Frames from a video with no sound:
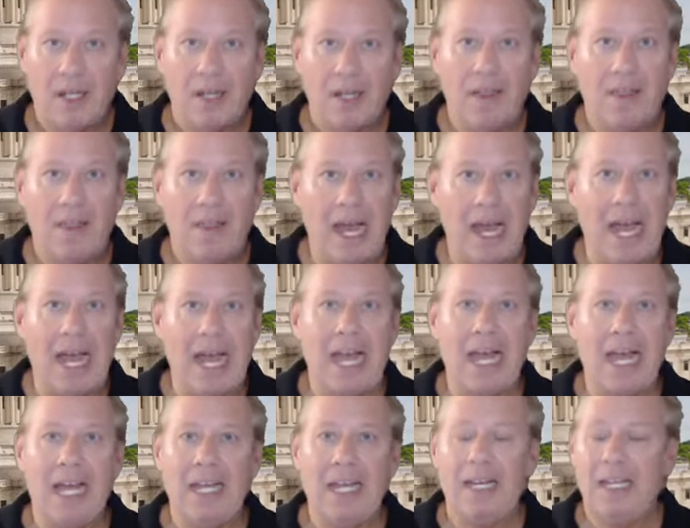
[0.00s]

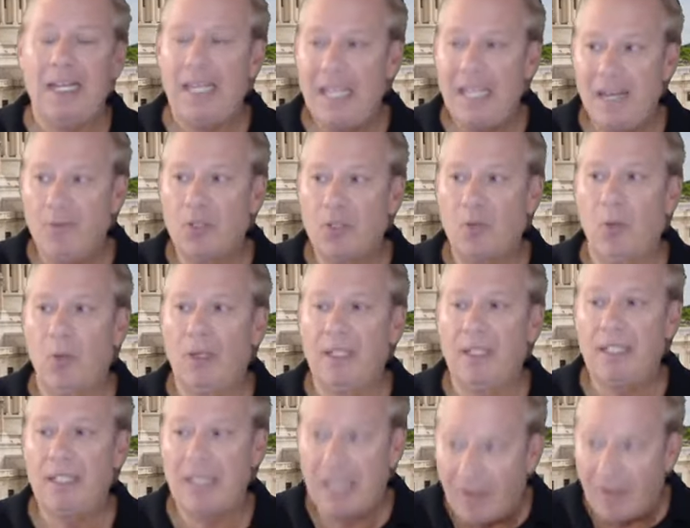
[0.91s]
that he was
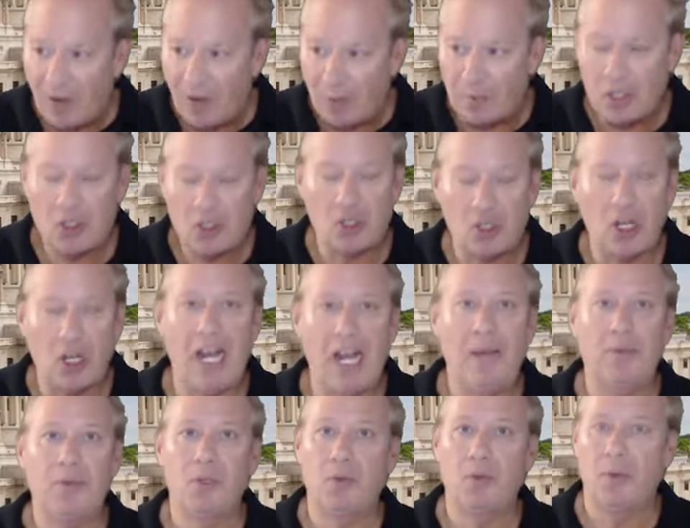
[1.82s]
willing to give up his
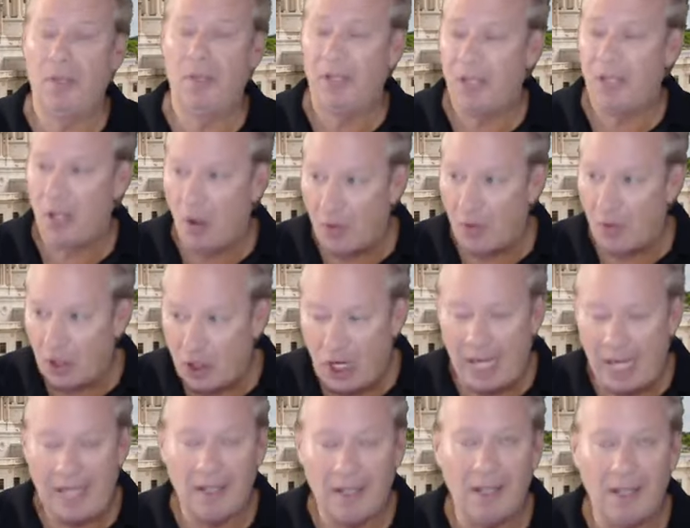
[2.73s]
job, he was willing to go to
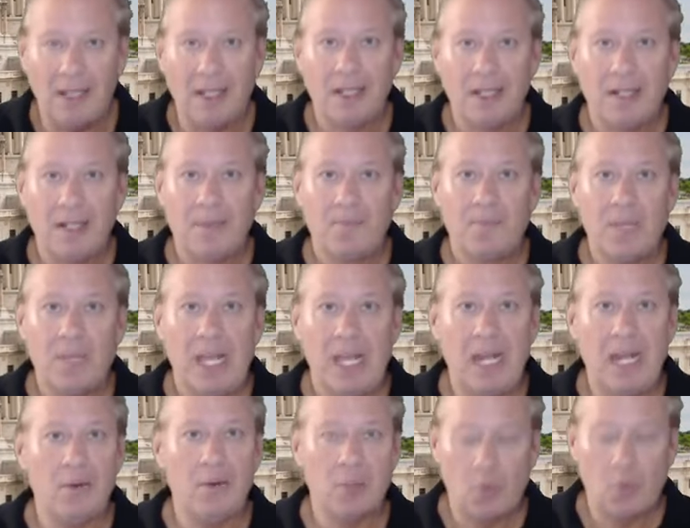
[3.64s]
jail,
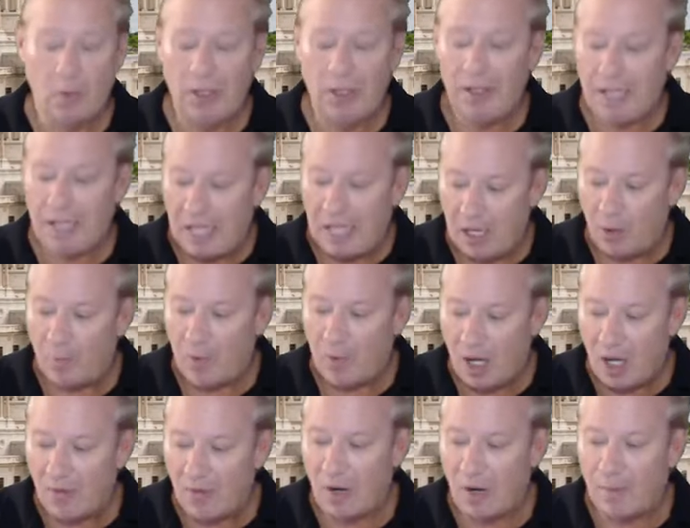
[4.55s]
and he was willing to help
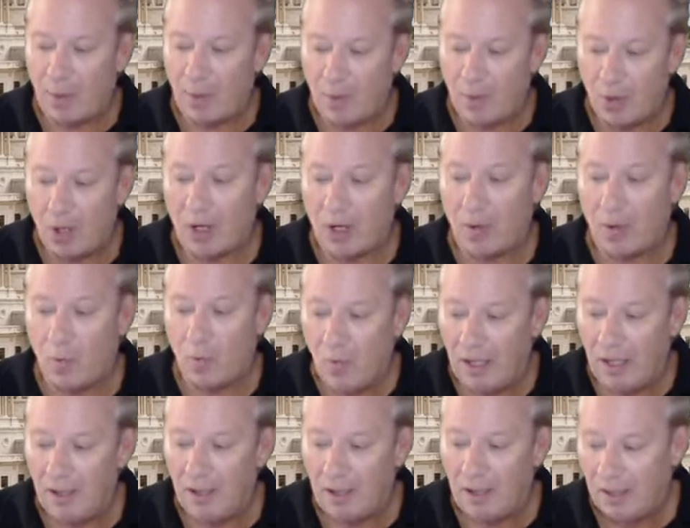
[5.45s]
cover up a murder.
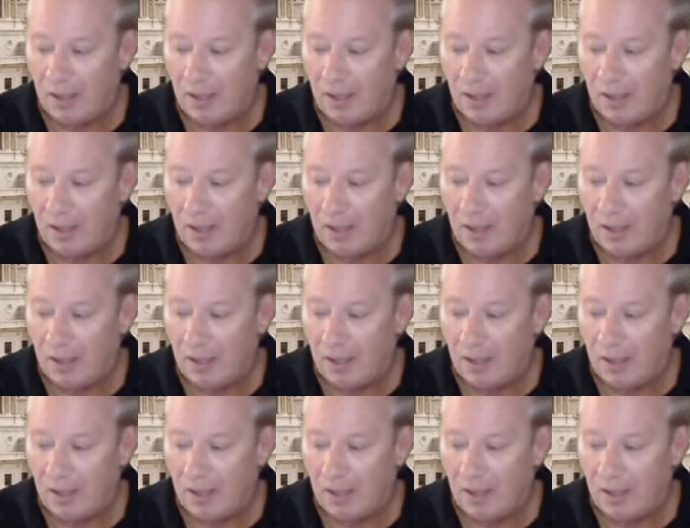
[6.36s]
Well,